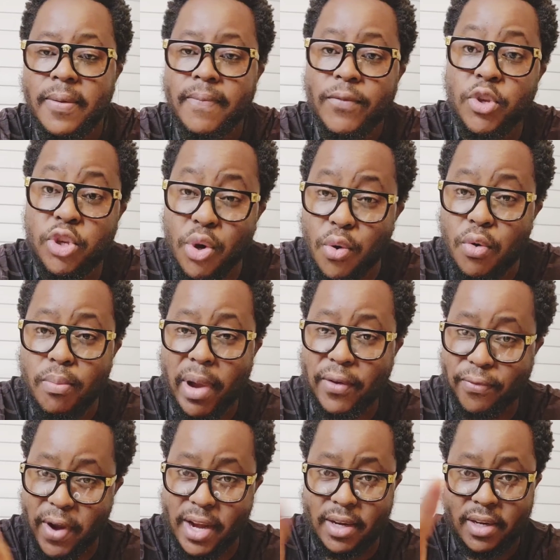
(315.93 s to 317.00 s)
you, my
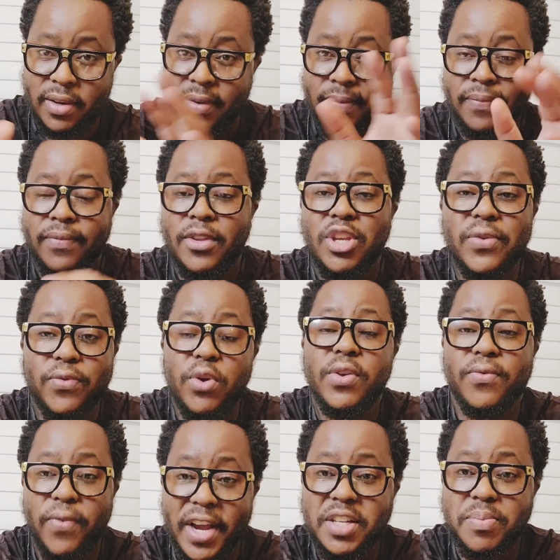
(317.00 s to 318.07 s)
friend, if you
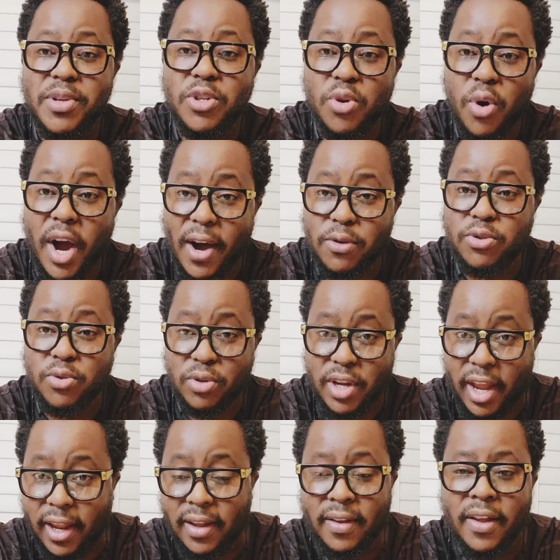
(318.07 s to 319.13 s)
invite me to your house
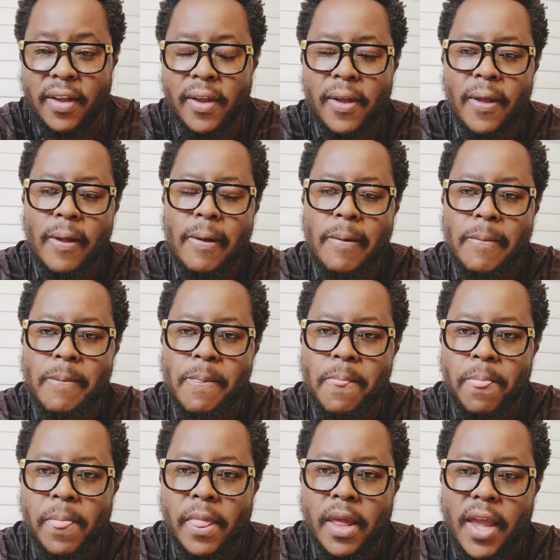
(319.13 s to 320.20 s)
today,
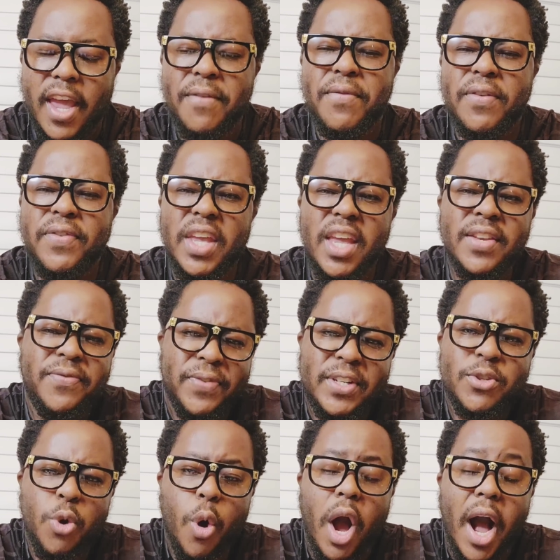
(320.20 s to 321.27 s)
and if it
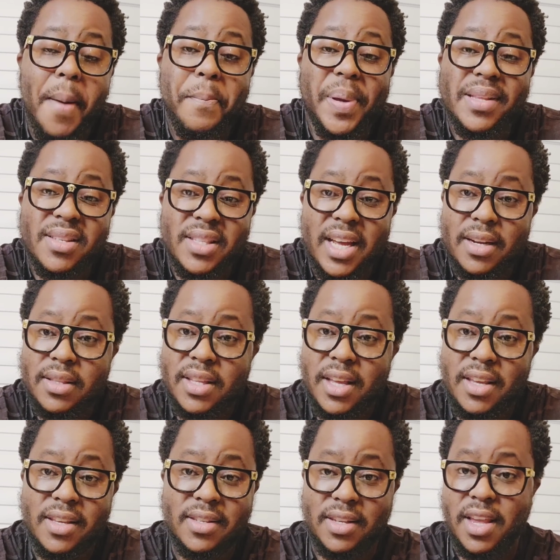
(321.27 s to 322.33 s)
so happens that there
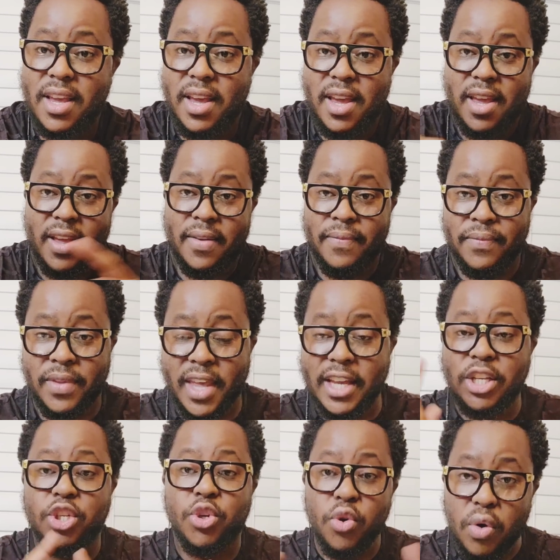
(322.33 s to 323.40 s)
is a
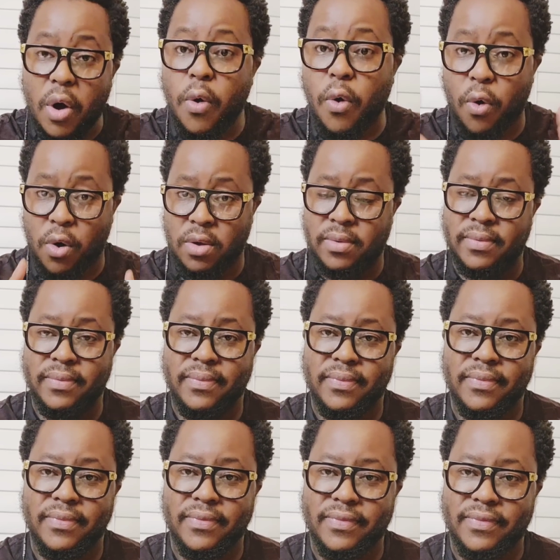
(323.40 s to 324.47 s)
juror wall
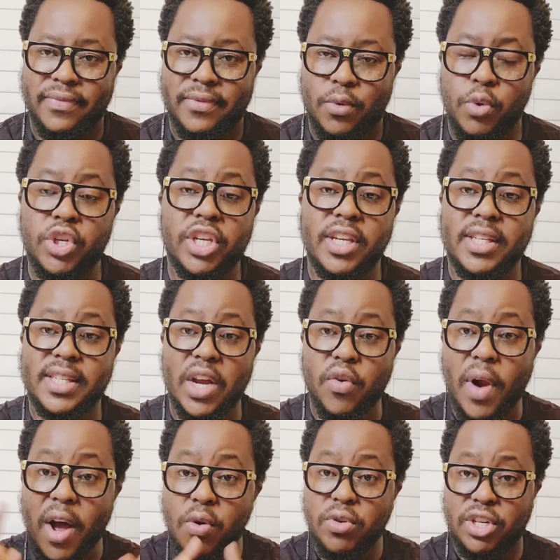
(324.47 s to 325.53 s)
which is
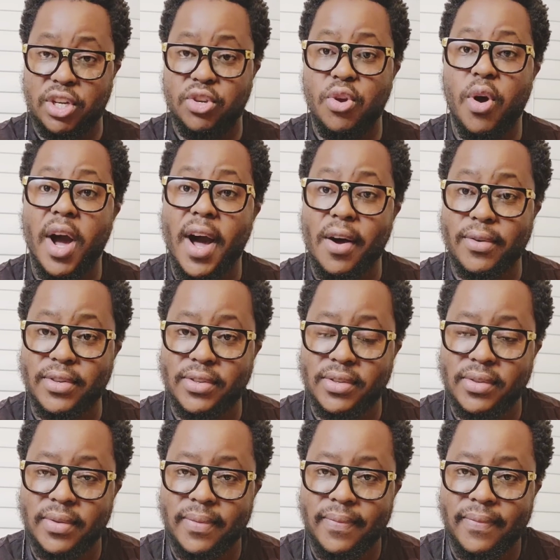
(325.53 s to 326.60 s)
surrounding your house,